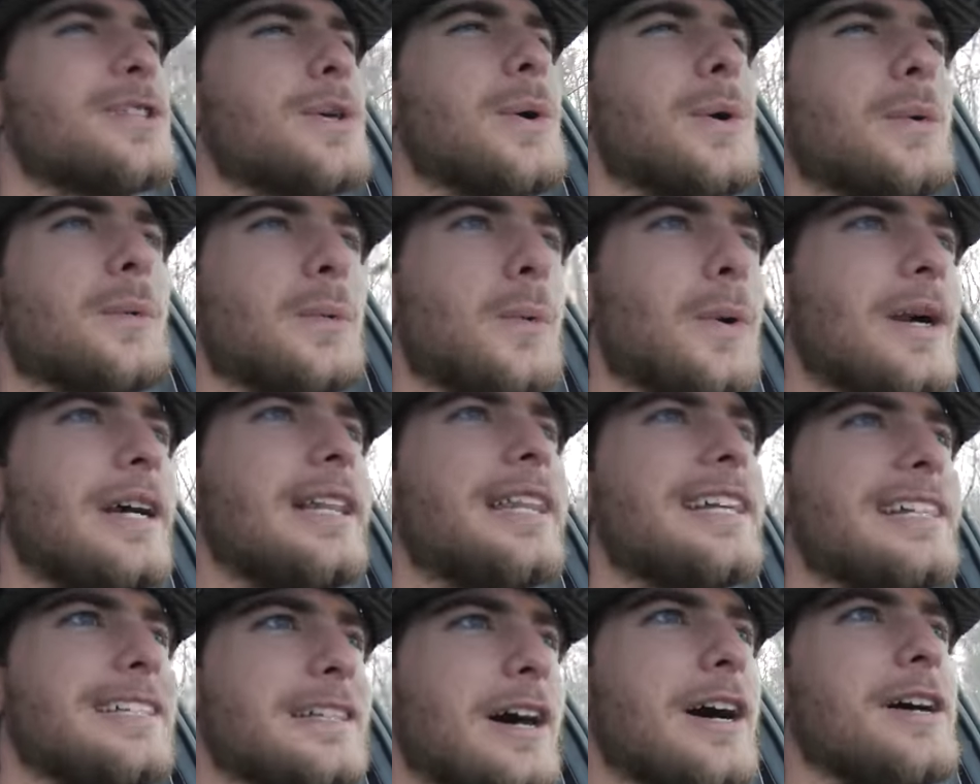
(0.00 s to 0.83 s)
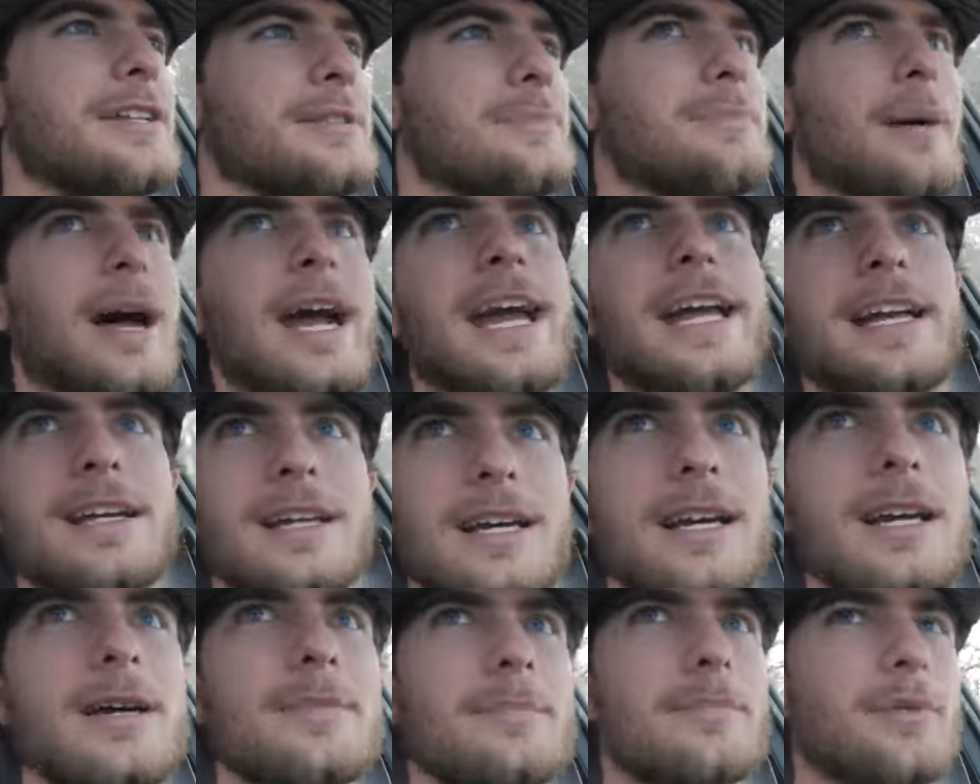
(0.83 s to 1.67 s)
So it really does bite
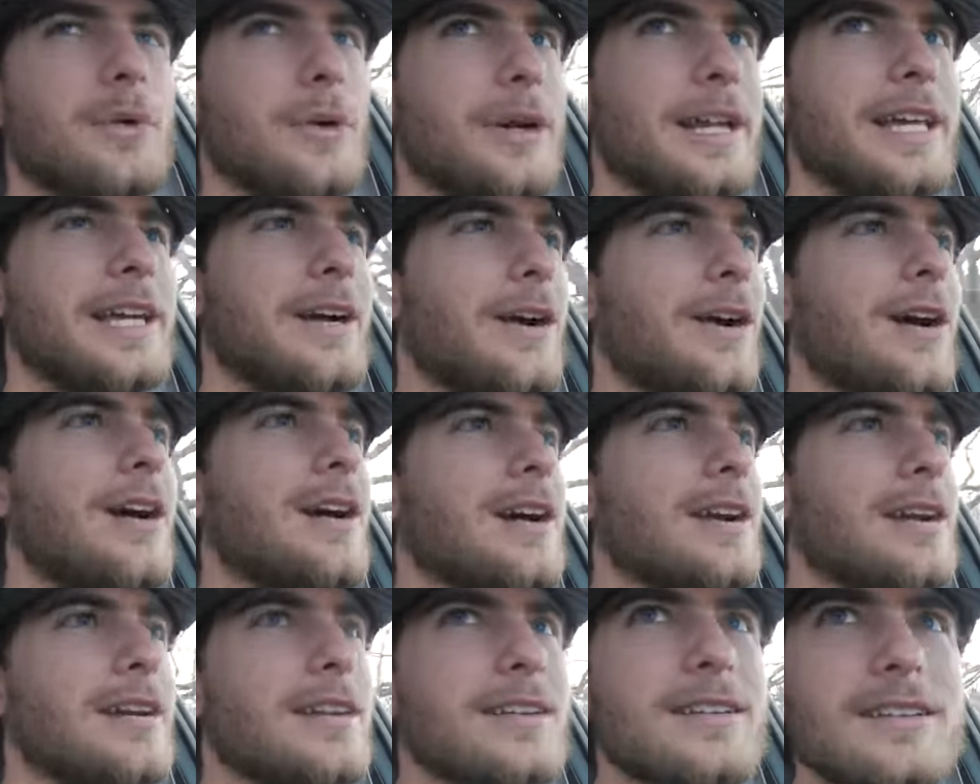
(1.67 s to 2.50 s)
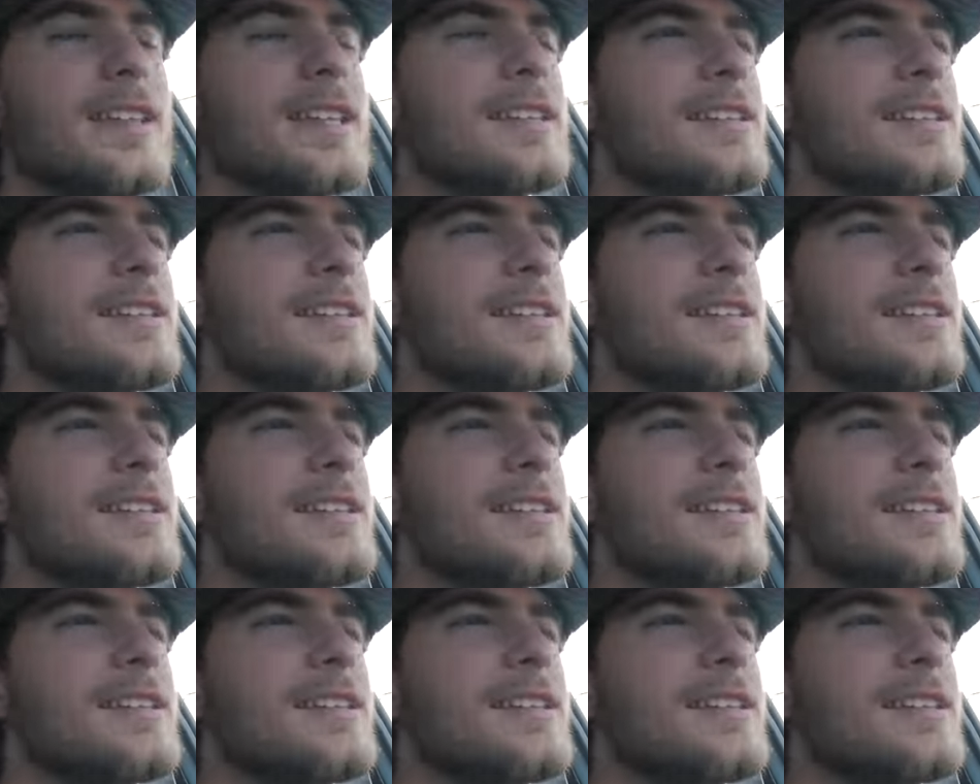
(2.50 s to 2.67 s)
pretty hard.